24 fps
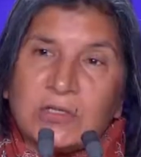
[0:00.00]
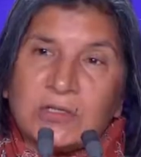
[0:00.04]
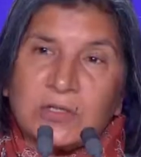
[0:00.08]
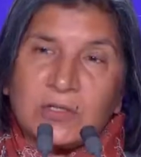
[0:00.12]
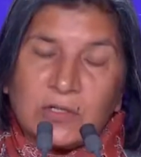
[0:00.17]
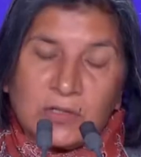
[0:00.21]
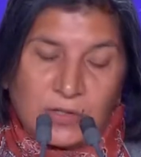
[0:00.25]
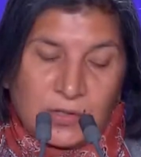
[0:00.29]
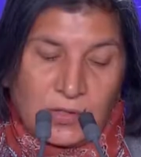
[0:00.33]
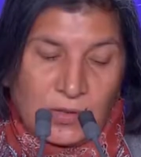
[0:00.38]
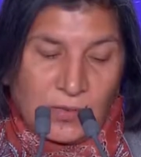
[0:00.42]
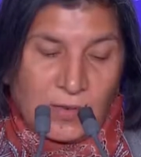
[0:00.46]
to
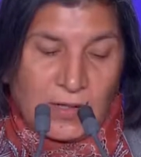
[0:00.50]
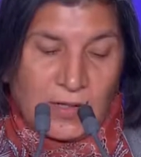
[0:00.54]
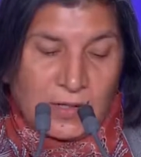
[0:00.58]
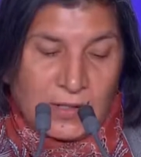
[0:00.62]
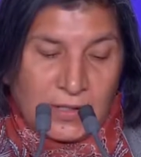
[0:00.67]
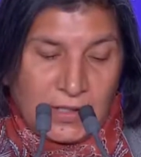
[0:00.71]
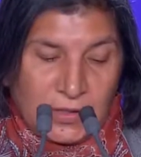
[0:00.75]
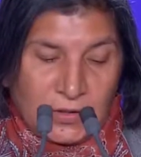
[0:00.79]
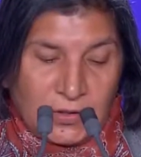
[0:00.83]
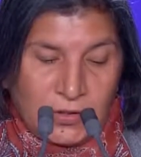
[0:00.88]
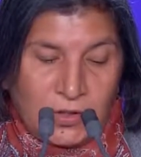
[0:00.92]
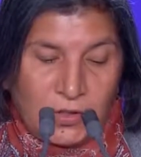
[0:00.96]
cruel or
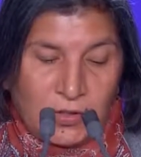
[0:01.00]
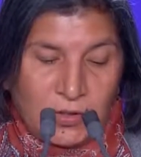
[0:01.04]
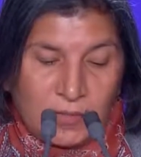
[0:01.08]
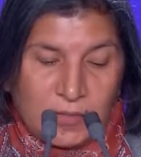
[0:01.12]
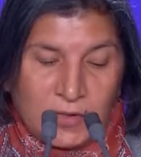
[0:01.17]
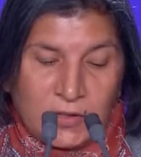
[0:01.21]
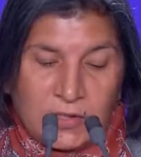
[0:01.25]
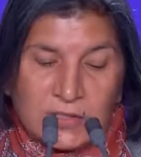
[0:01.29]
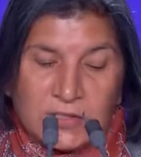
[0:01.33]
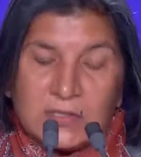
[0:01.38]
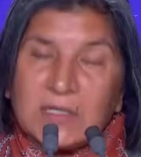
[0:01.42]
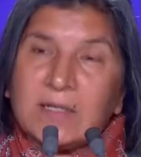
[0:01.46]

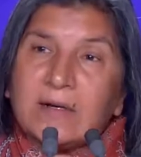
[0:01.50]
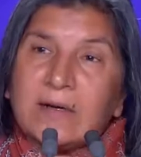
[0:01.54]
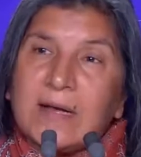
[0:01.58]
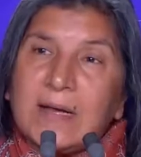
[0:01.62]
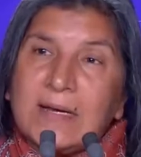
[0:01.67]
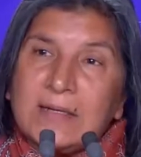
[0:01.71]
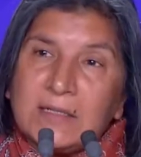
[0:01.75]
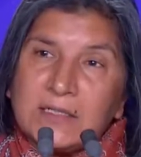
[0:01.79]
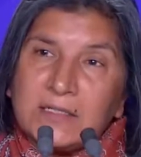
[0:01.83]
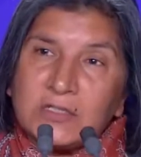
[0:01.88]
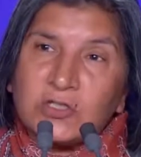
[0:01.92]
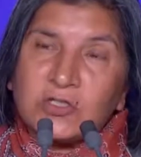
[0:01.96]
inhuman or
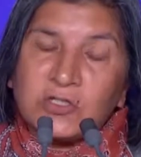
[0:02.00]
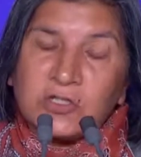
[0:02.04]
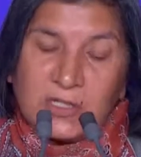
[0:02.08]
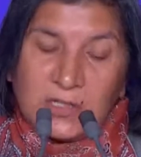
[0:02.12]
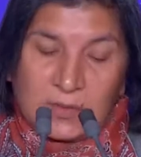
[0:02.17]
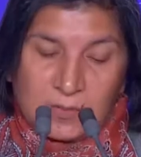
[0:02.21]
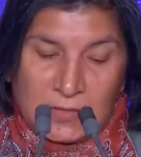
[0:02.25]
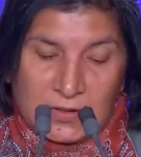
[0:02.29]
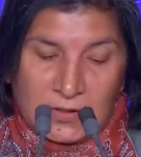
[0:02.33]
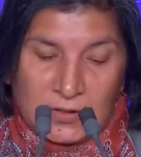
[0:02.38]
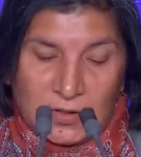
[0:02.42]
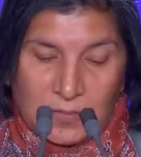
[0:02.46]
degrading
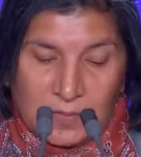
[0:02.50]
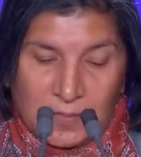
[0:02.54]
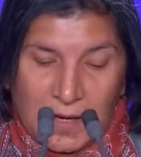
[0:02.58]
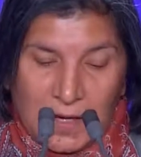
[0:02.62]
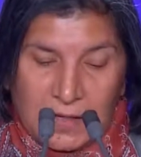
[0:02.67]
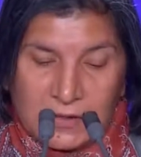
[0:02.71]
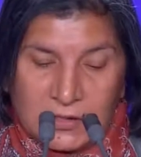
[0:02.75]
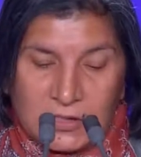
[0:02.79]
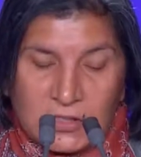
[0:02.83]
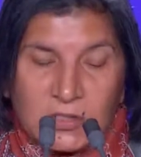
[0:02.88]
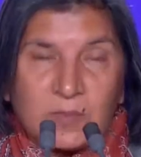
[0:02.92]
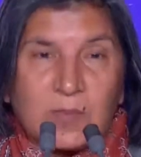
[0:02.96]
treatment or
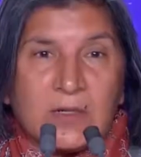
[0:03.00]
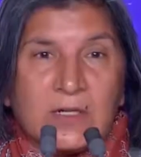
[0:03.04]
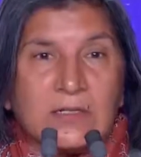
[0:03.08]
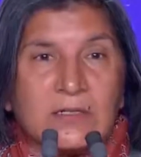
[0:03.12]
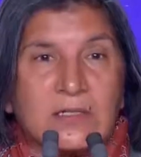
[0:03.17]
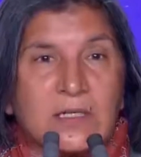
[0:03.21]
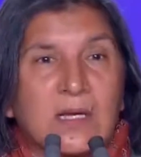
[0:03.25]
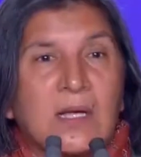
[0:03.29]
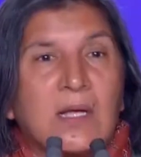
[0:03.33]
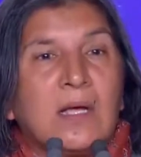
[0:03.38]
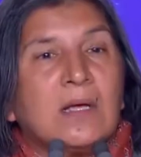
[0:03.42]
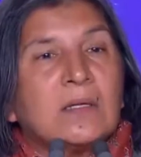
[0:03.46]

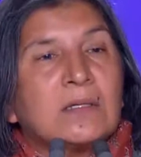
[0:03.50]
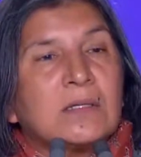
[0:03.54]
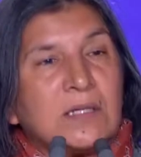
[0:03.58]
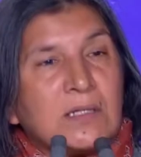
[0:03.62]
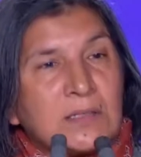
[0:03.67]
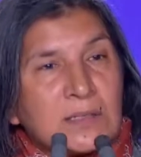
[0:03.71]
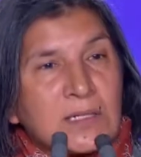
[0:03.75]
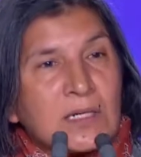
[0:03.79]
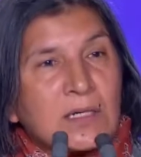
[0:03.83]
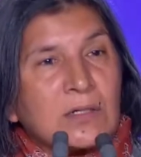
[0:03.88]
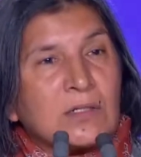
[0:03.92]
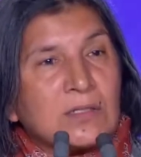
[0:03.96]
punishment.
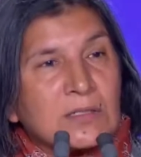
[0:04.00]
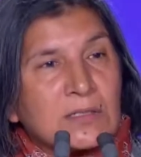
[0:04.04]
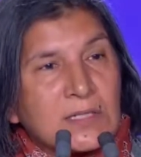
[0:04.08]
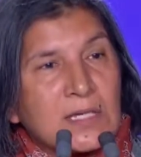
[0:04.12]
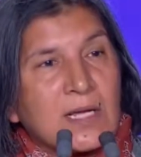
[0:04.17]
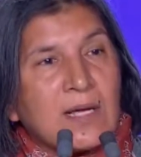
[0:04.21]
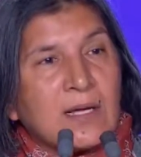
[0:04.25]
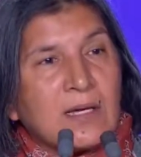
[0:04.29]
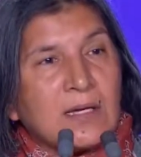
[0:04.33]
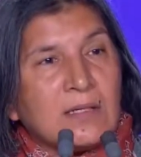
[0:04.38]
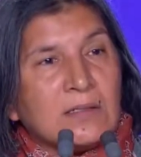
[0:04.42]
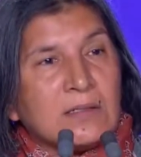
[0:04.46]
These are
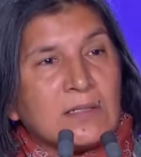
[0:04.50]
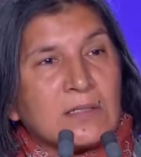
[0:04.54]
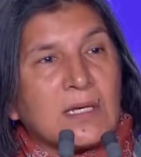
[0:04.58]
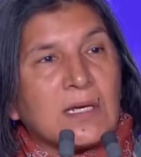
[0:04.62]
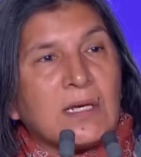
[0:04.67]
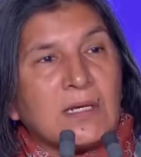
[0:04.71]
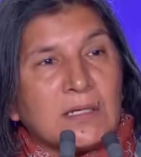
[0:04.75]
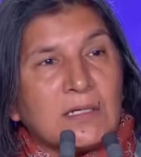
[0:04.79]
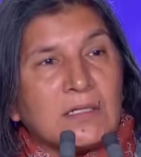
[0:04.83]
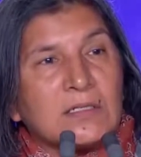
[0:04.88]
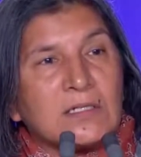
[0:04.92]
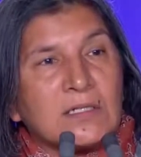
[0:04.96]
contained
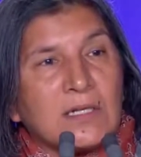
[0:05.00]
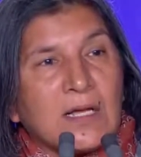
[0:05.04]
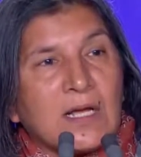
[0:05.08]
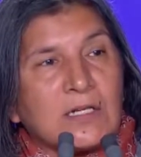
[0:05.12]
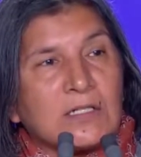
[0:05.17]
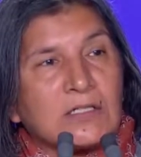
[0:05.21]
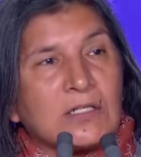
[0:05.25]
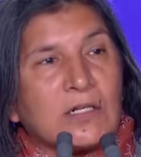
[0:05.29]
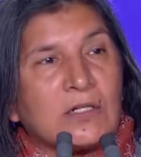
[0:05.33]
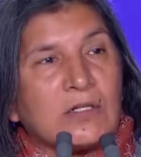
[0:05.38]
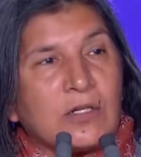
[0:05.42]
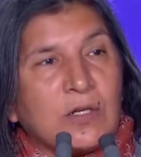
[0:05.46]
in
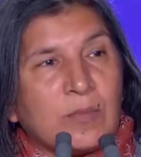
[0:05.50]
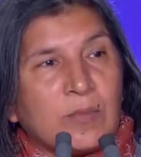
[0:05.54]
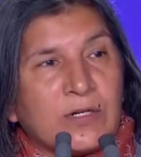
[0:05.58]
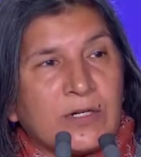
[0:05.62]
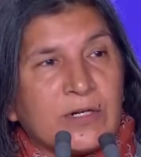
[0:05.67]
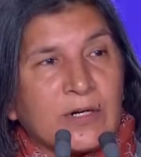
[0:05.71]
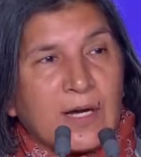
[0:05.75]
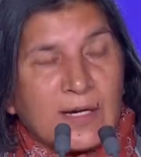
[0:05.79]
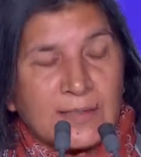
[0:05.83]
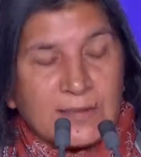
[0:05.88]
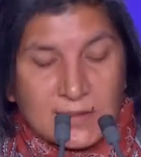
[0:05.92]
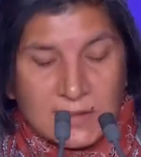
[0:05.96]
international human
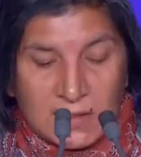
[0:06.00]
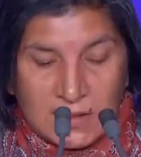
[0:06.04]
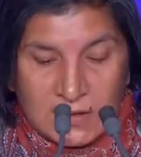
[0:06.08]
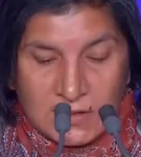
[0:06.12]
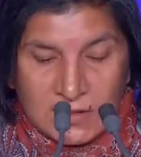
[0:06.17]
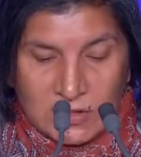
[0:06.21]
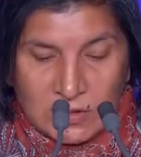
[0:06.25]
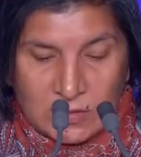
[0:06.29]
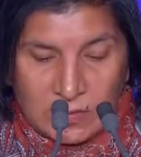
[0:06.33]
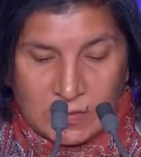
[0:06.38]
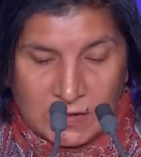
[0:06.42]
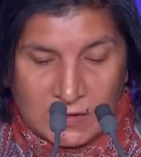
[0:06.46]
rights
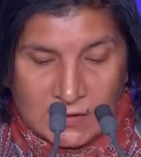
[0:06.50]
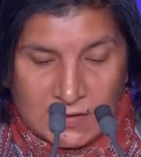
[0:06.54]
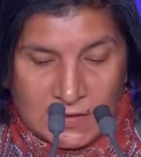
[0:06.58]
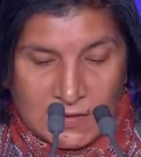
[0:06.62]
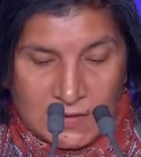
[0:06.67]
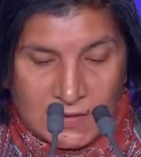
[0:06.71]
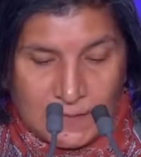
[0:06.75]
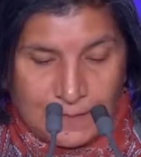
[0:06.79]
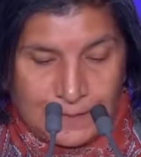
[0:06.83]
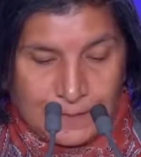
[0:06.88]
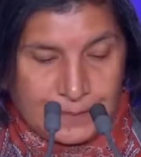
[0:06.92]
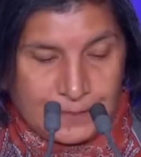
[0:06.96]

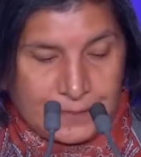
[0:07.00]
instruments.